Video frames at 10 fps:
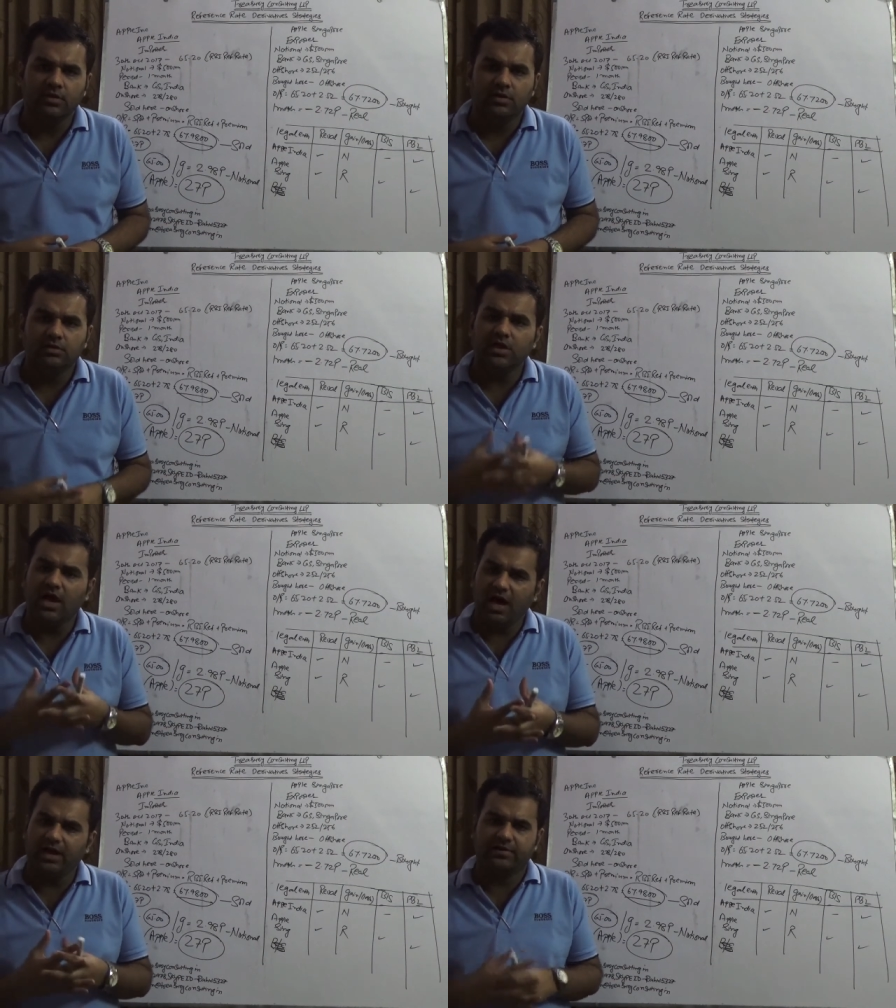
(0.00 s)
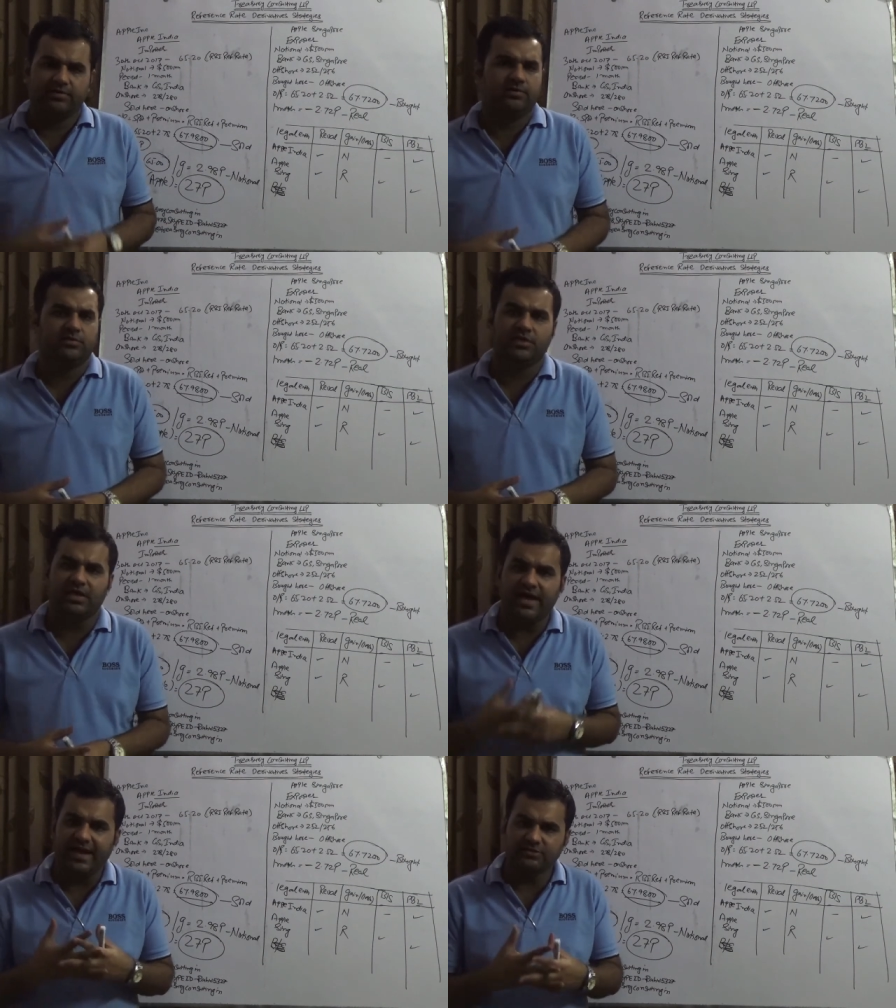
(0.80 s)
They are. They
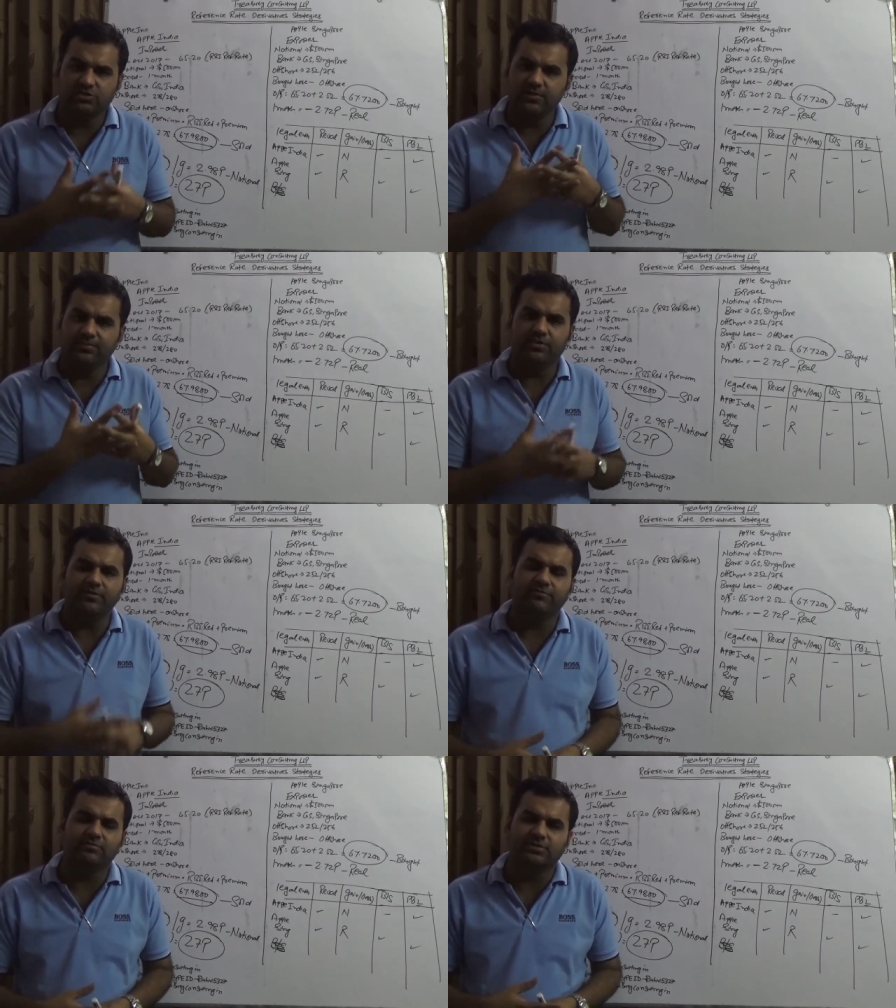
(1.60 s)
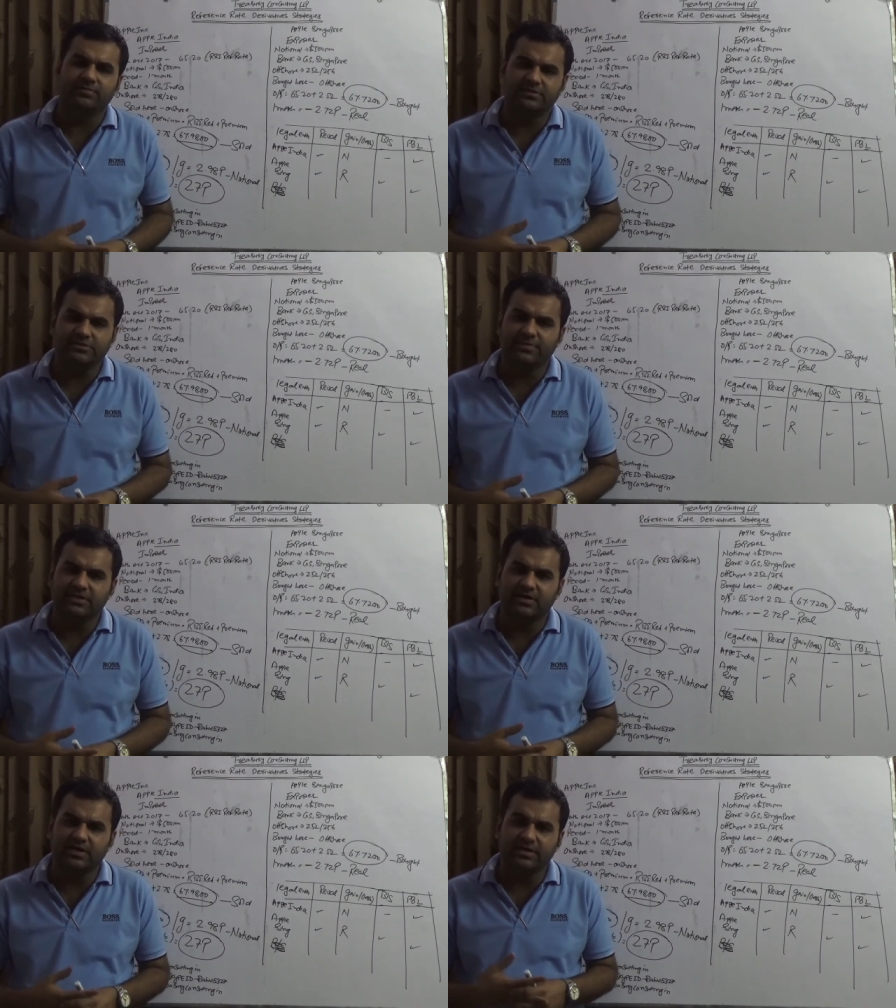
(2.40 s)
are actually importing from some, some
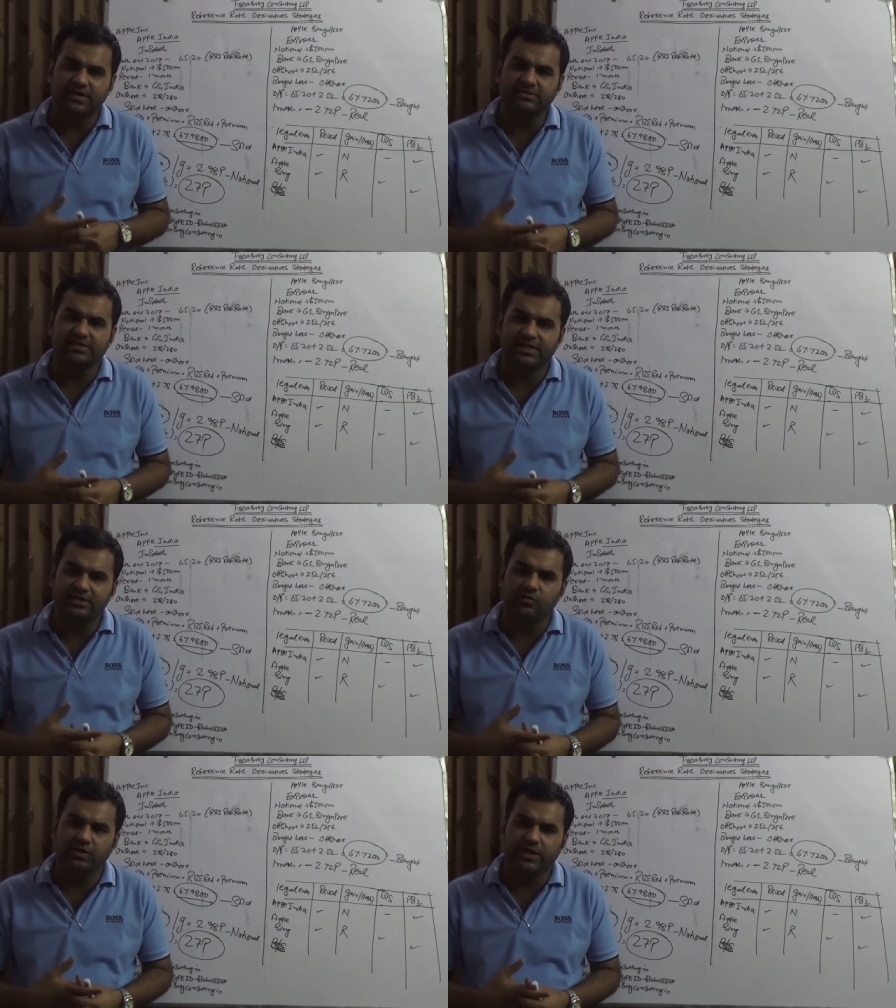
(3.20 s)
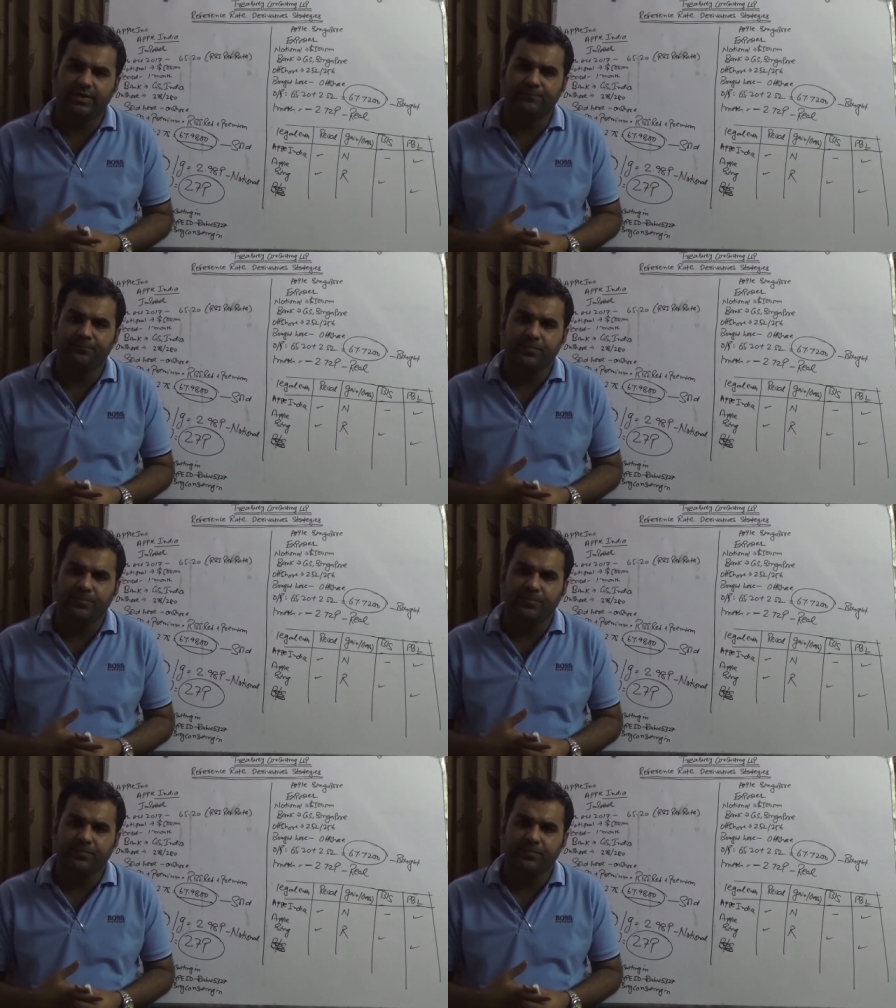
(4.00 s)
other country and selling to India.